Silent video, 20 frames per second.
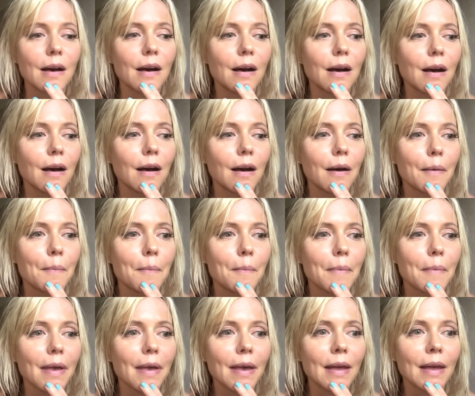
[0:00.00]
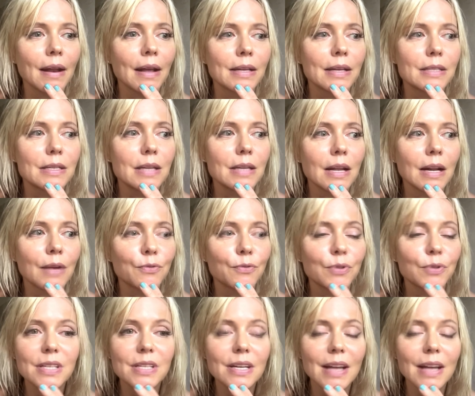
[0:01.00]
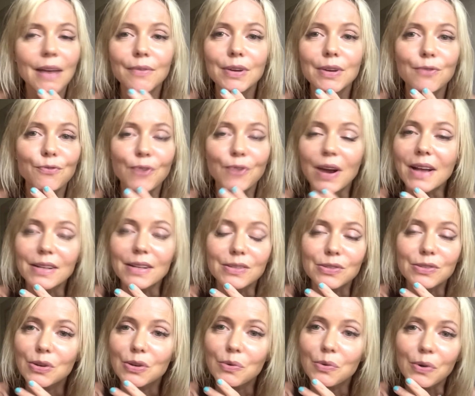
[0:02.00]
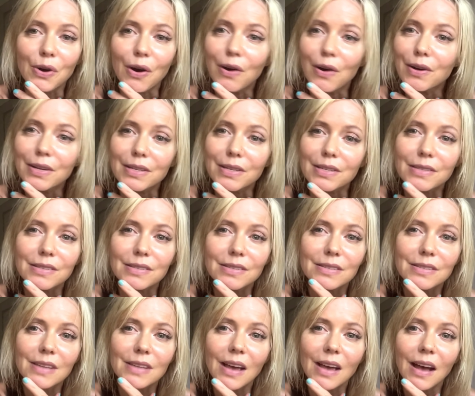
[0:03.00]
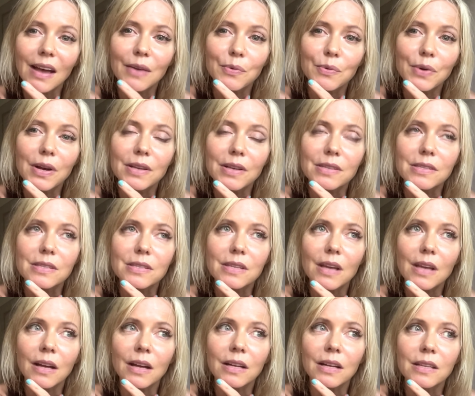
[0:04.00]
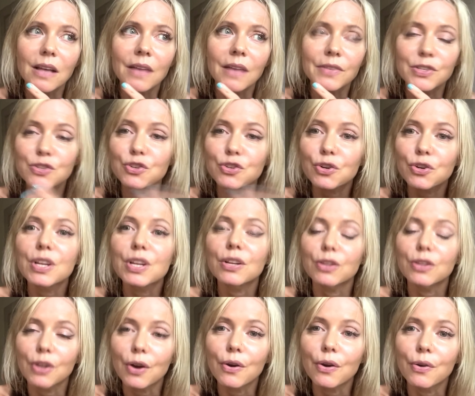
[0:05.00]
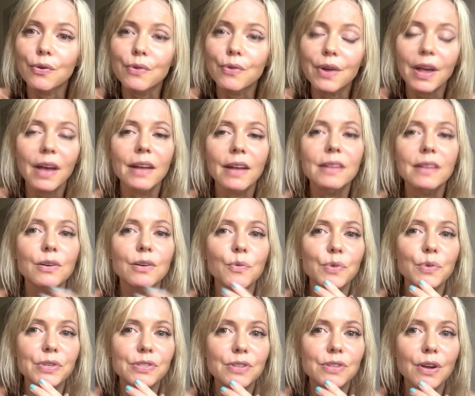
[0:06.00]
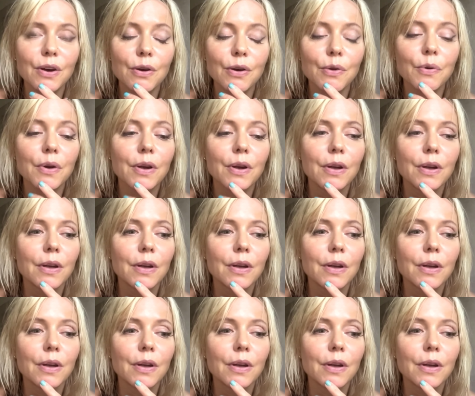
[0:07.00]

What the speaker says: And I really didn't have any friends who were artists. I was on this journey alone, and there was no